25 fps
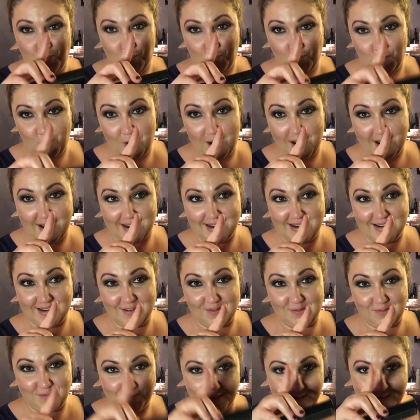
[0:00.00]

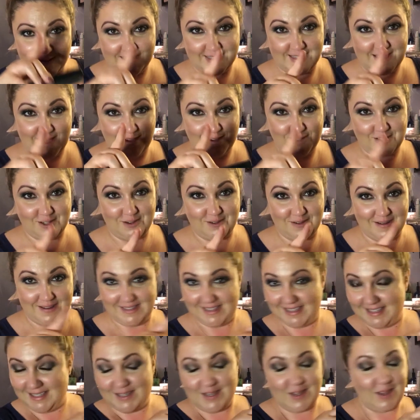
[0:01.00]
for nostalgia
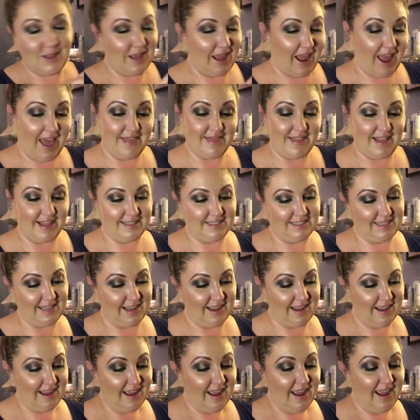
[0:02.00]
reasons, and that's
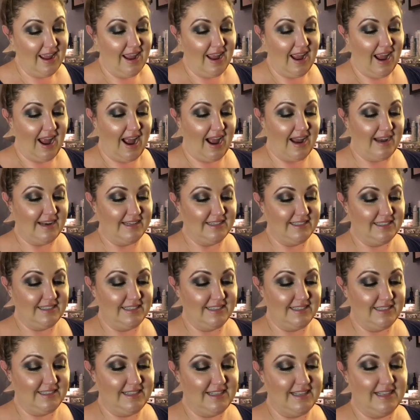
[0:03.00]
it. And this
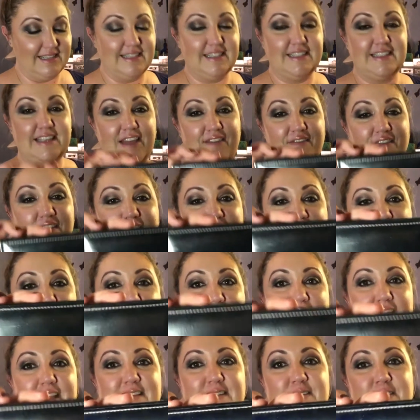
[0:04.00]
is the 7
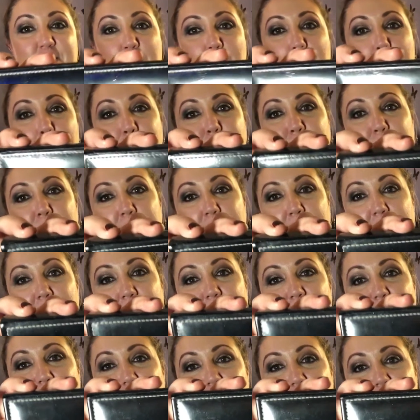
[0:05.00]
Eyes
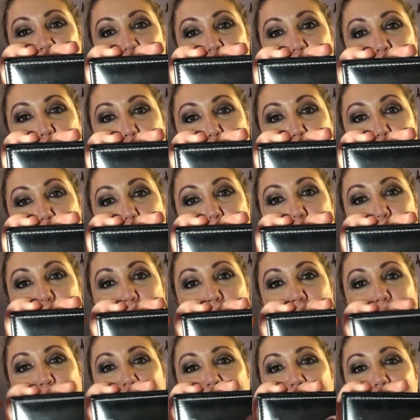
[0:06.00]
Pink MAC
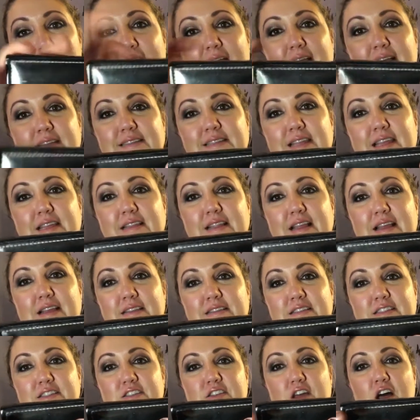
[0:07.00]
palette. It has like
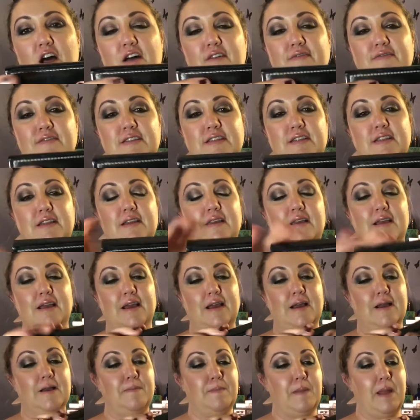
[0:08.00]
that soft
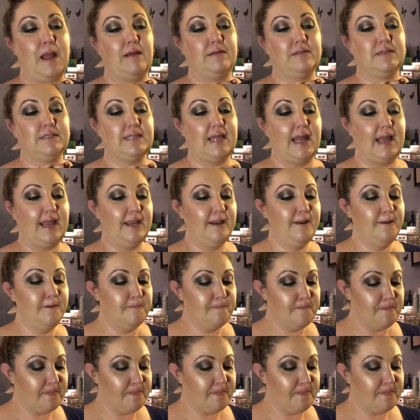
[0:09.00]
outside.